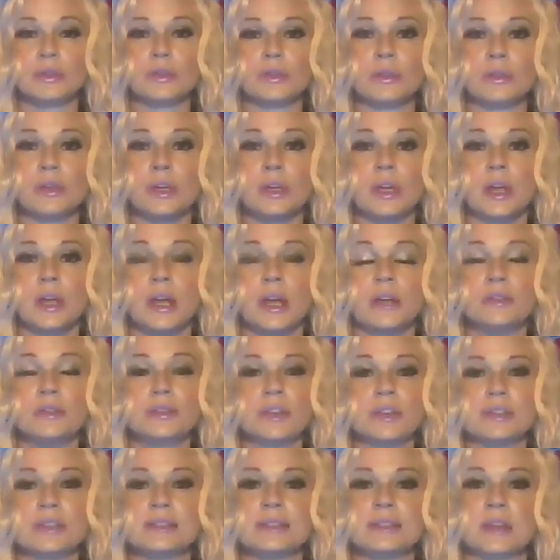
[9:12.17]
You're
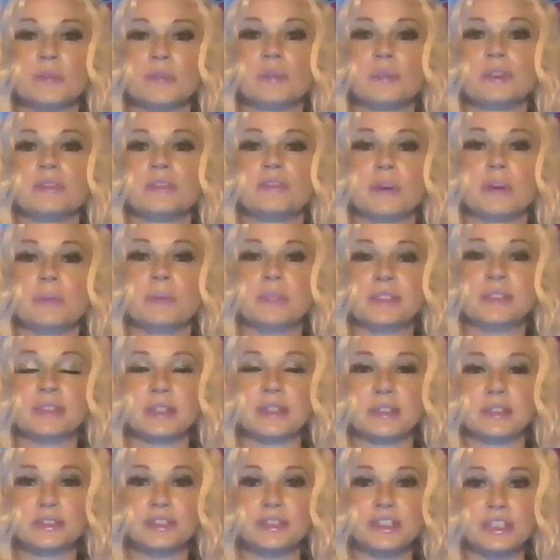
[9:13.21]
not separate from
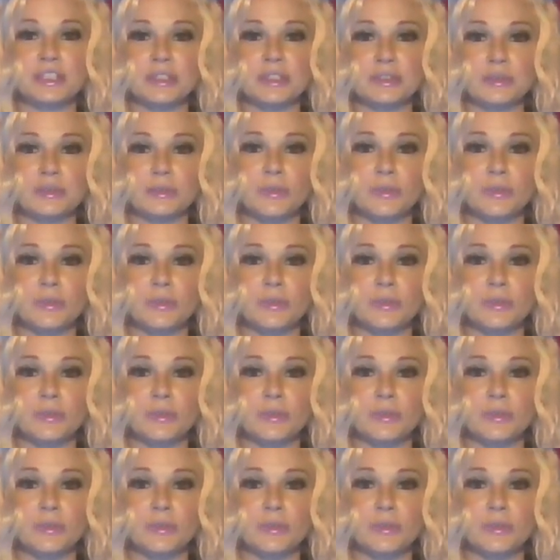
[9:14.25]
this energy.